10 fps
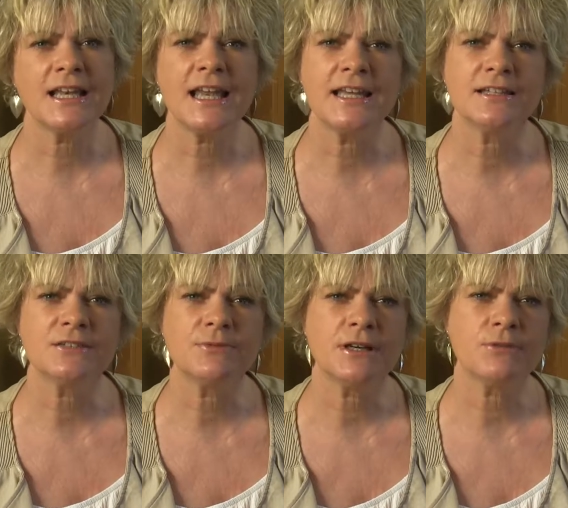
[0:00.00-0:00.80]

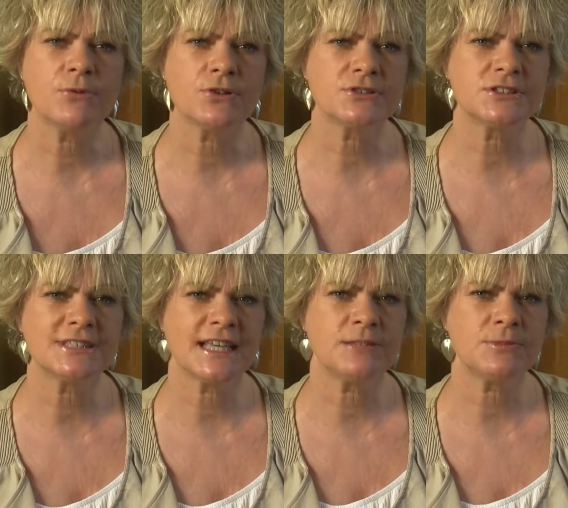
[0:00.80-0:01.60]
layered, where what's
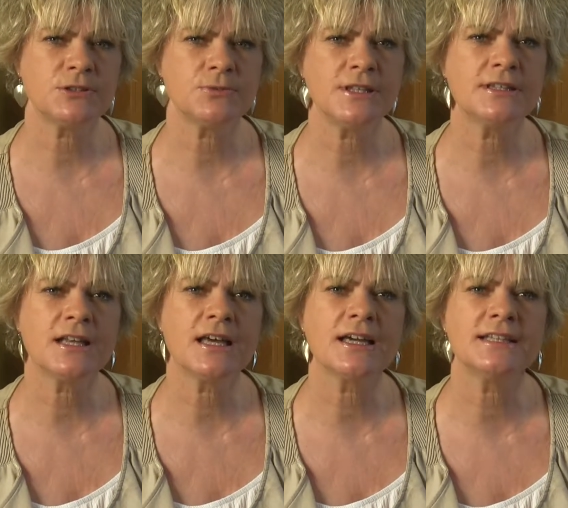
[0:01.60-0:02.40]
said between the
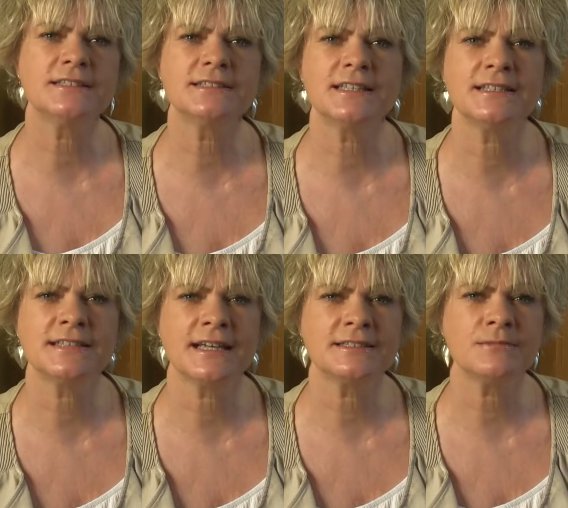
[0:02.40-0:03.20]
lines is
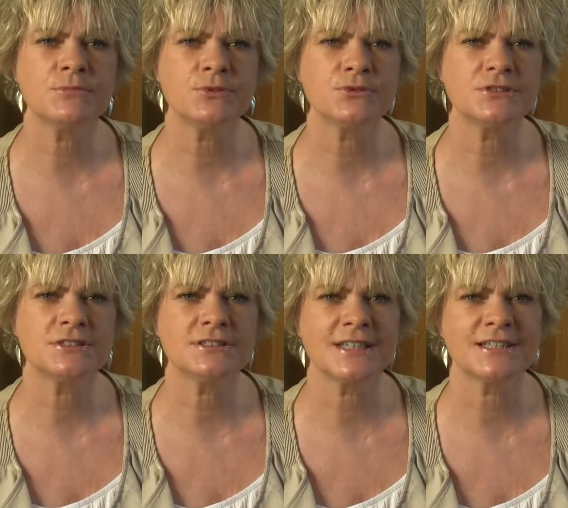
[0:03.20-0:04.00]
as
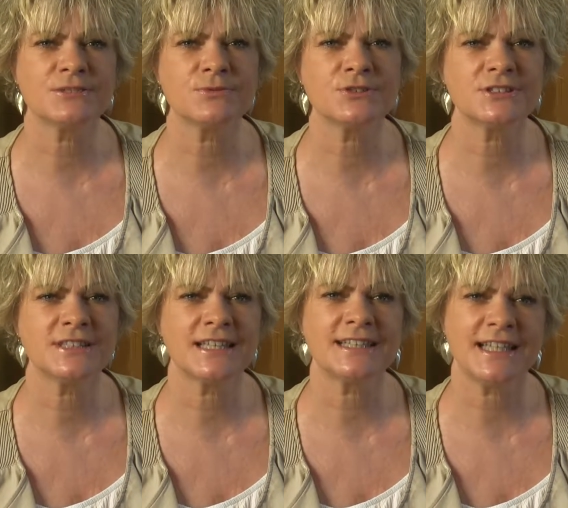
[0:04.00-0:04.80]
important as what's
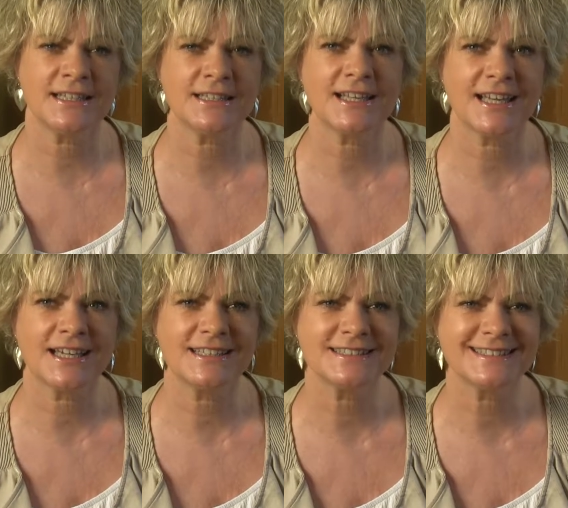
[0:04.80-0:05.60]
said in the
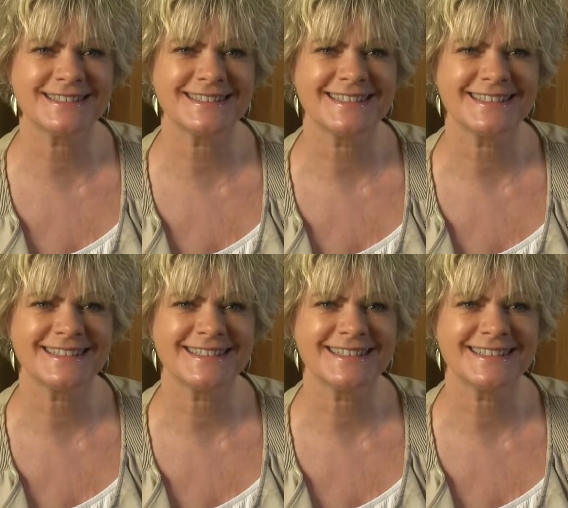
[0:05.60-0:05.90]
lines.